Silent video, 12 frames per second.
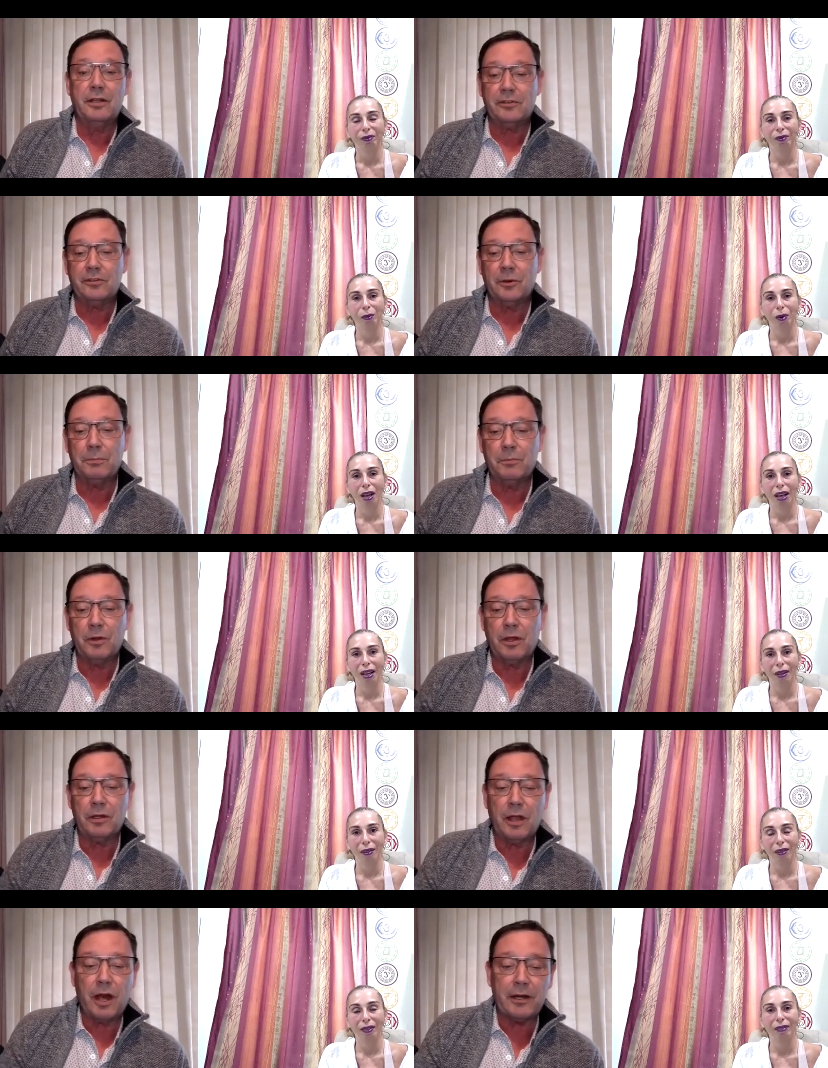Speaker 1: And wow. so
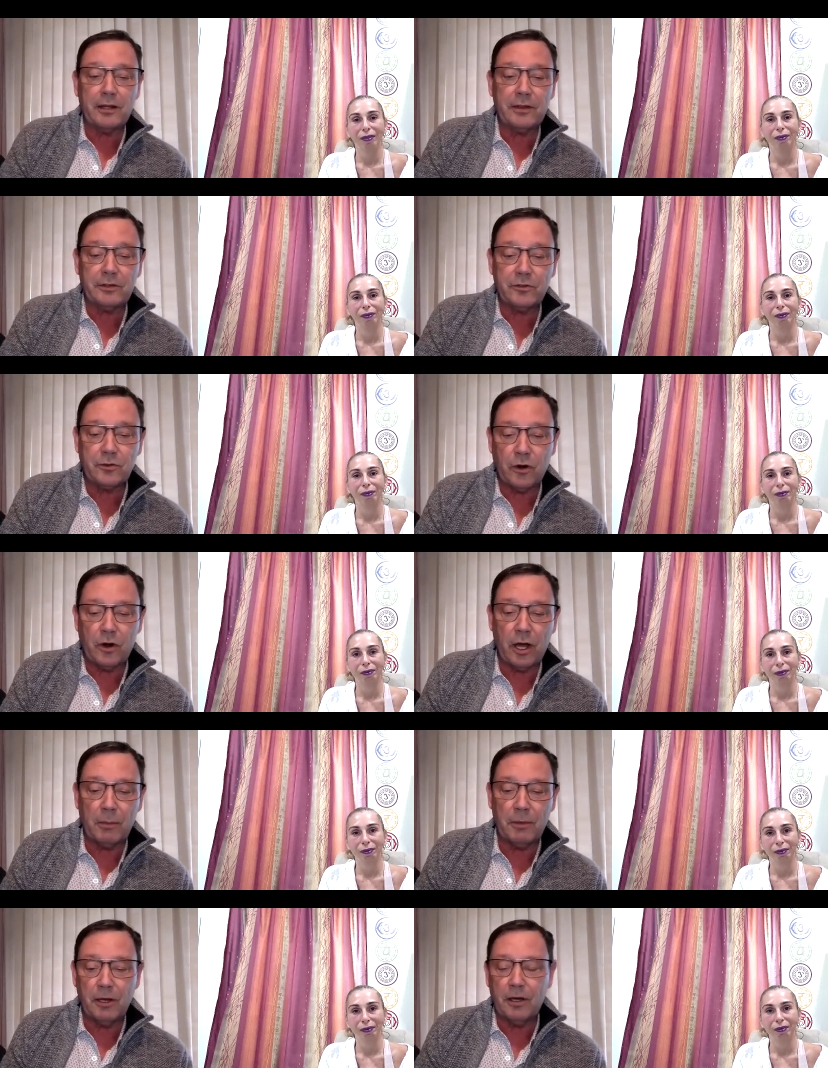a lot of the
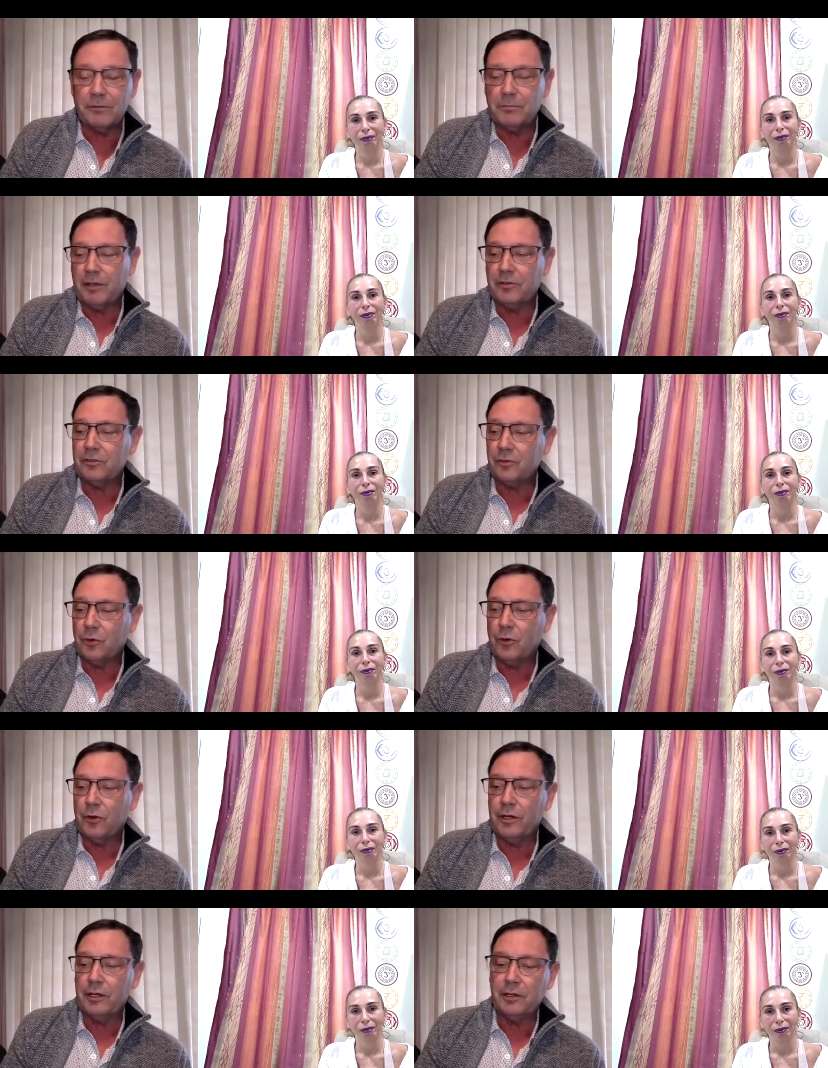drama of my
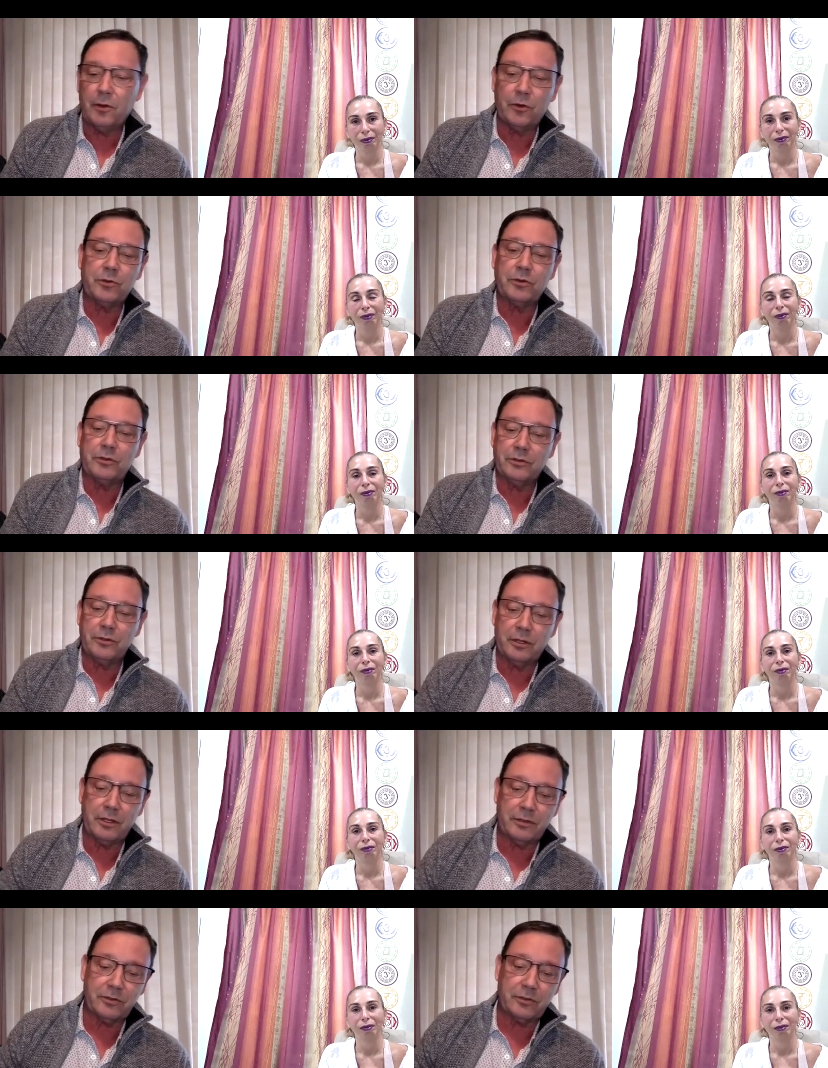story goes,
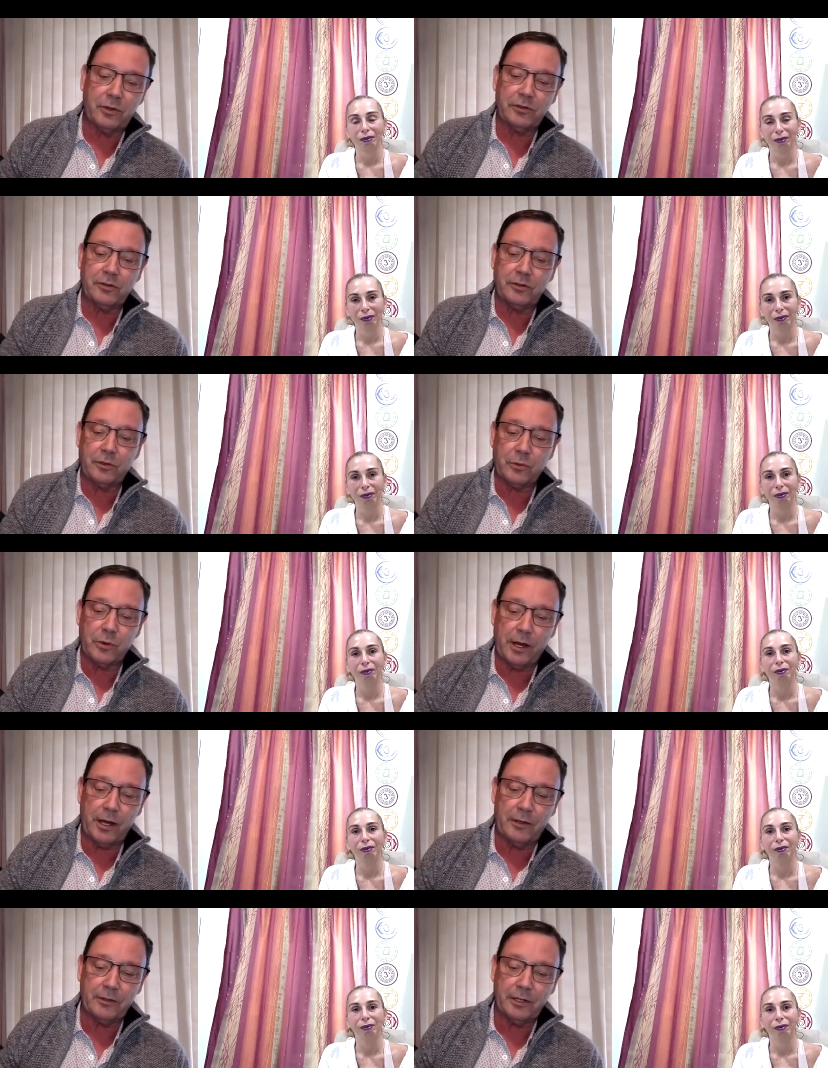uh, centers
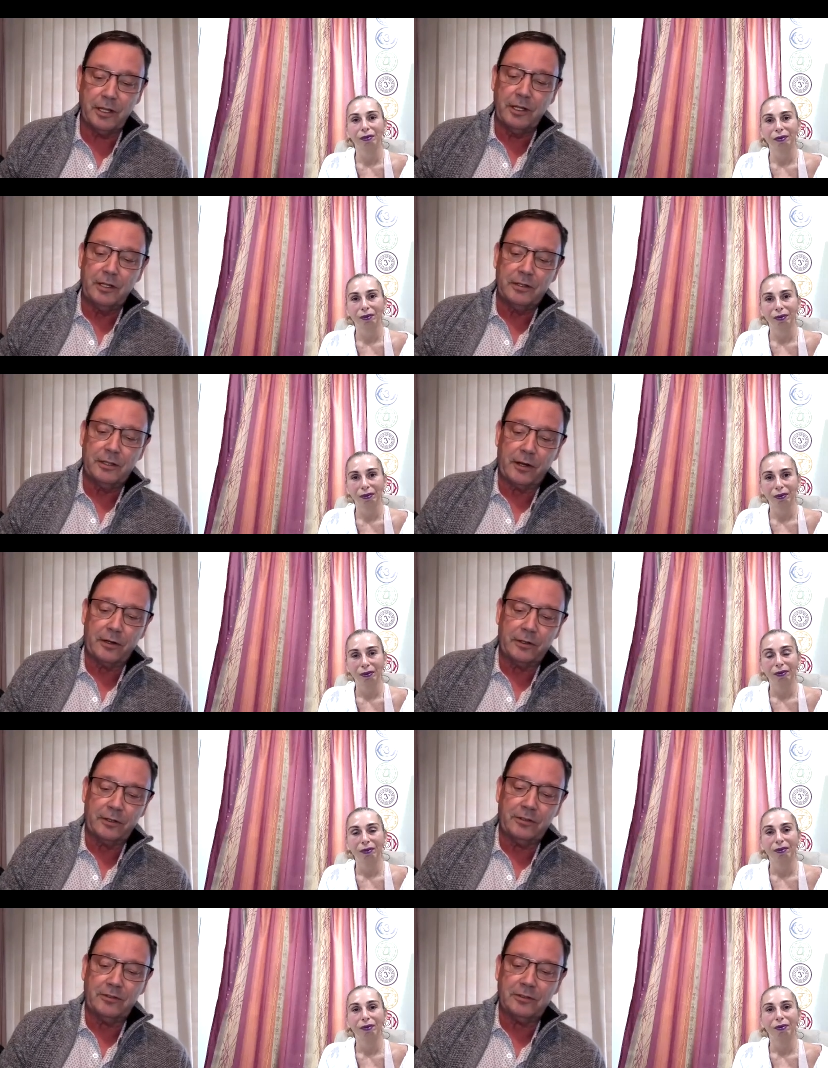around not
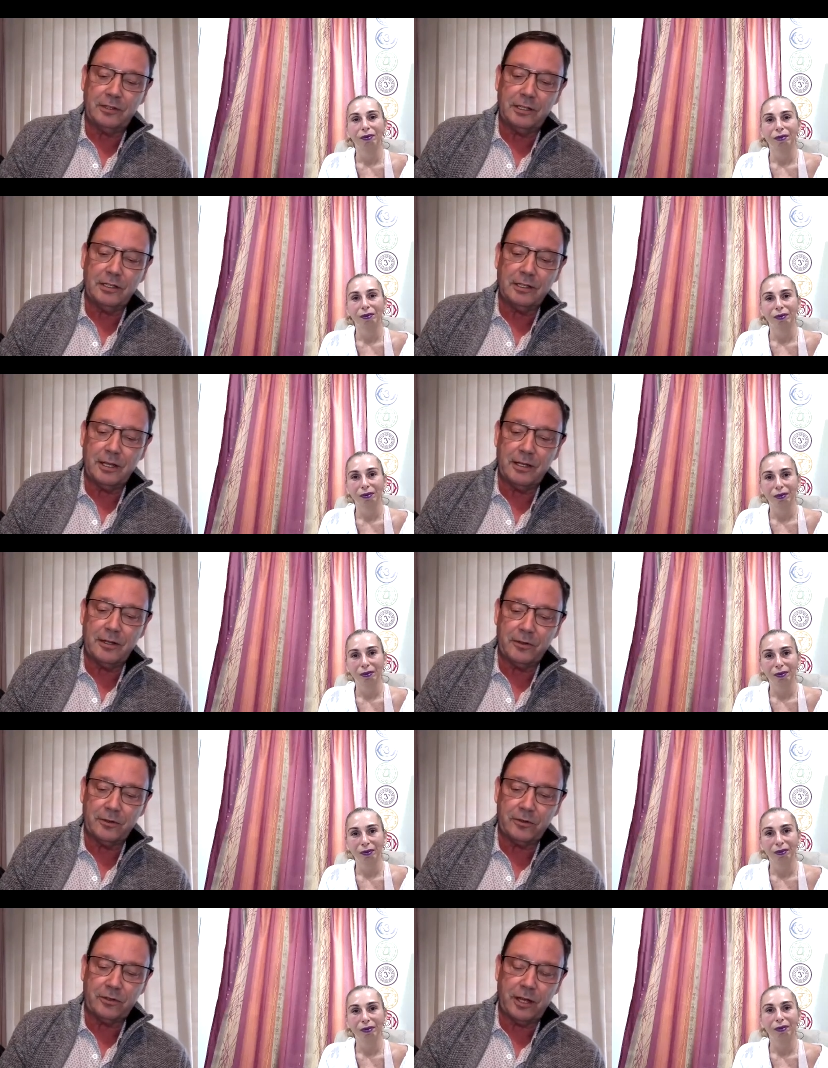only seeing and
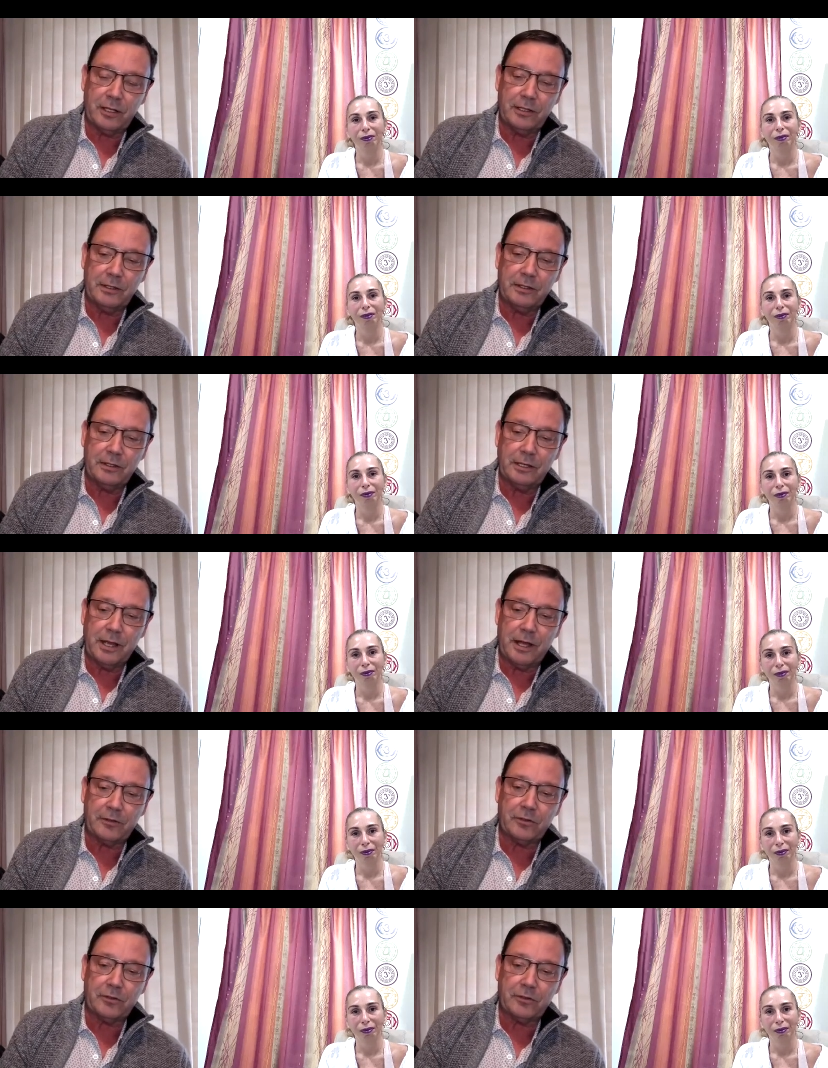understanding the